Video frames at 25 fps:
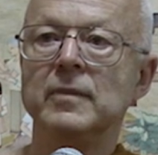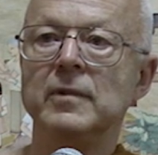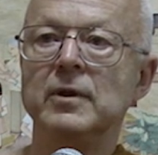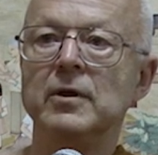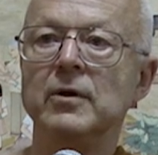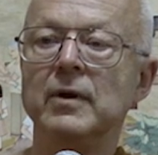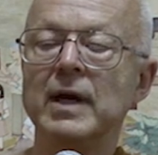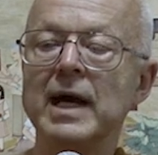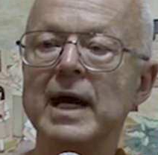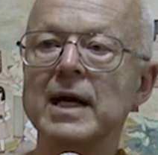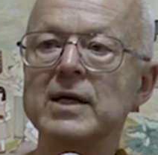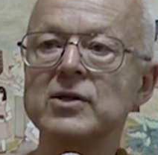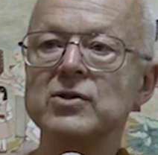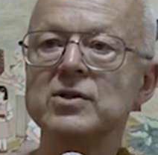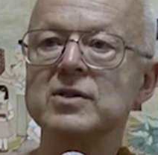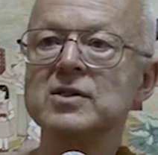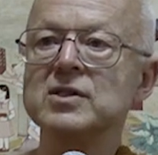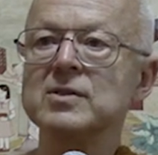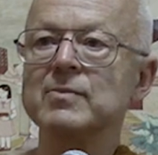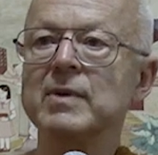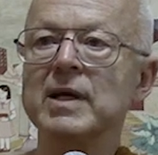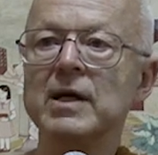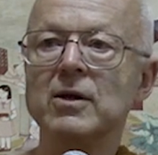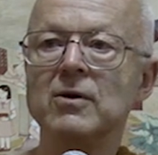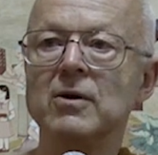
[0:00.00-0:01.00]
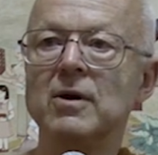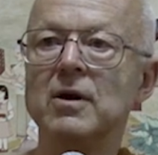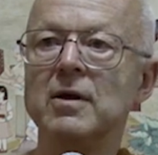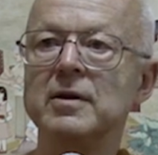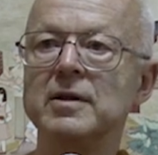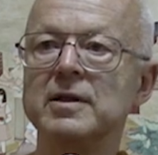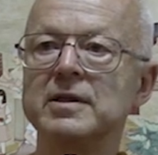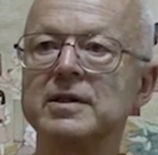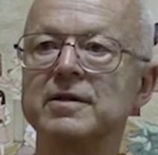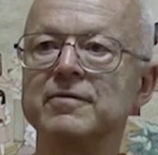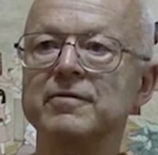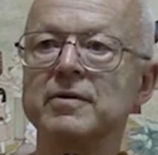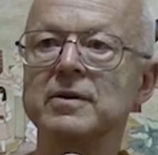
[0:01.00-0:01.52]
Your actions make all
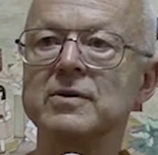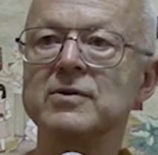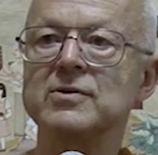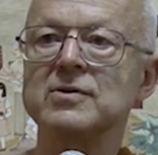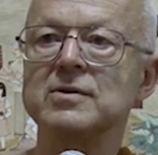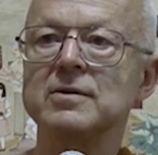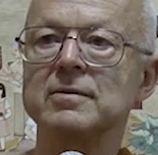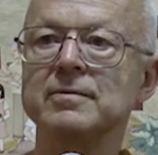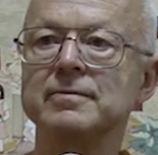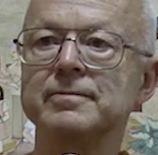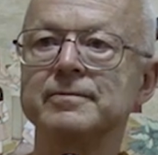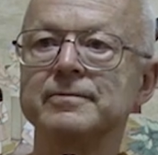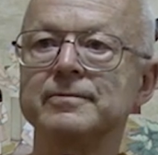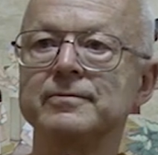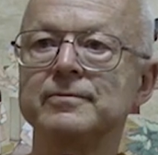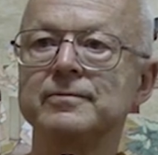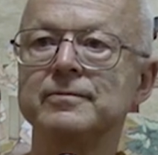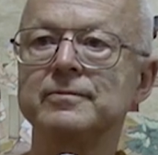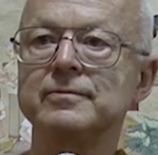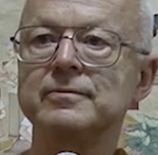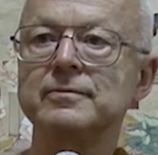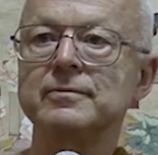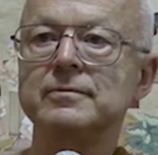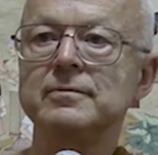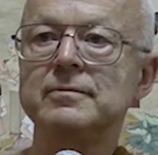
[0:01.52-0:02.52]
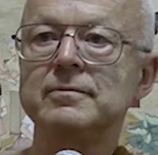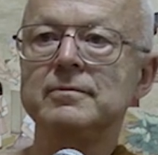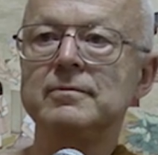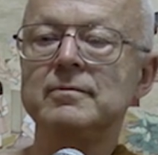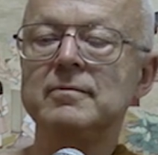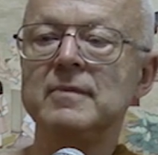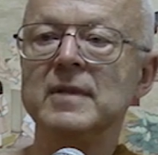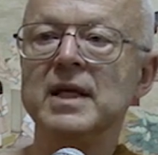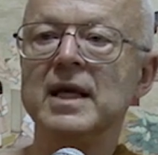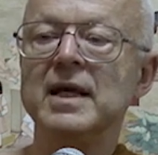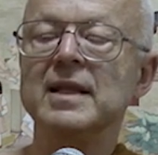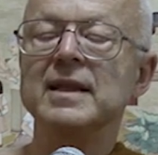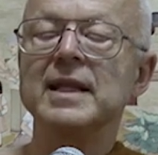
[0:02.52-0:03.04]
the difference.
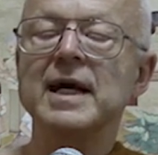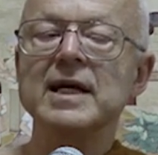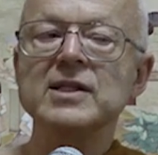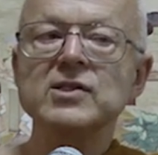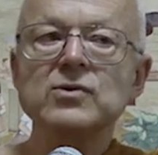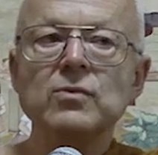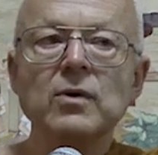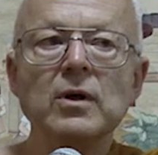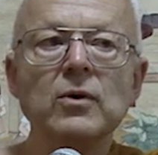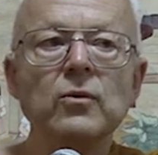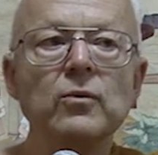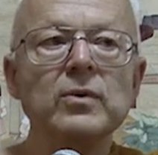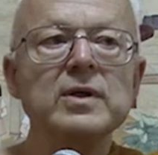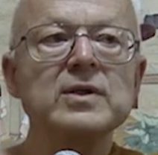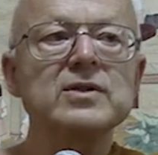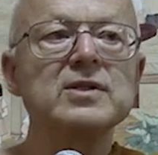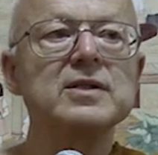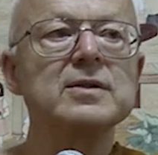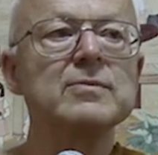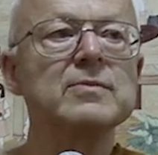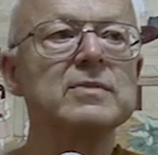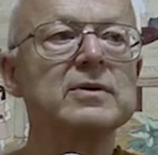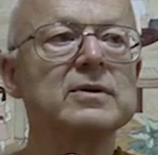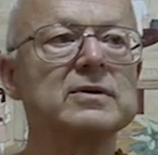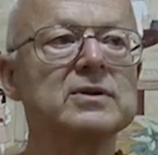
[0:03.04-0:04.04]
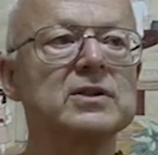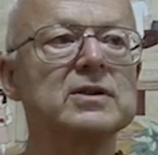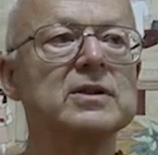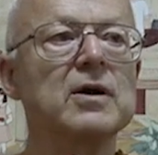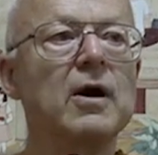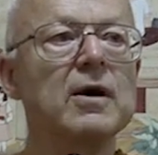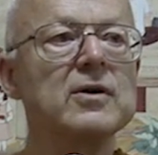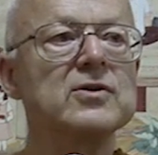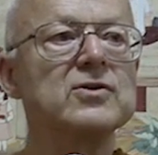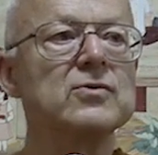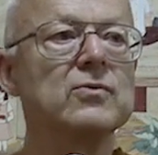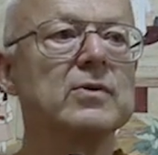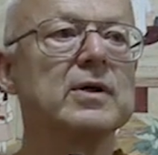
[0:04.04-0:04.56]
That's what wisdom
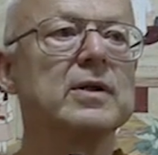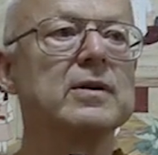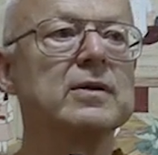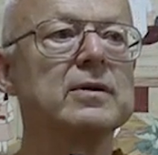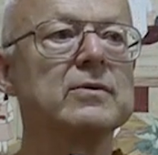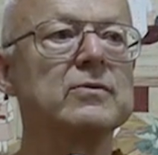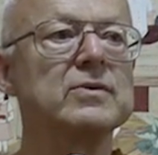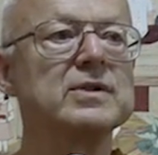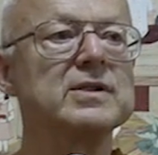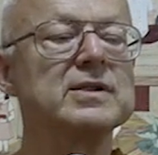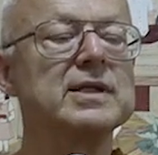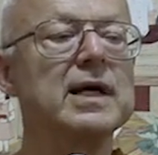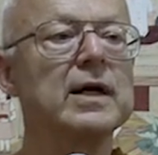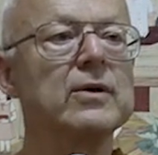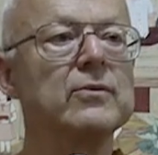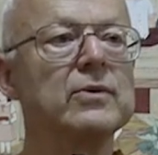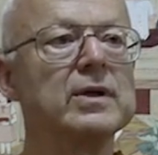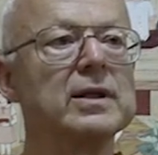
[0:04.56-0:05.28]
starts with, was that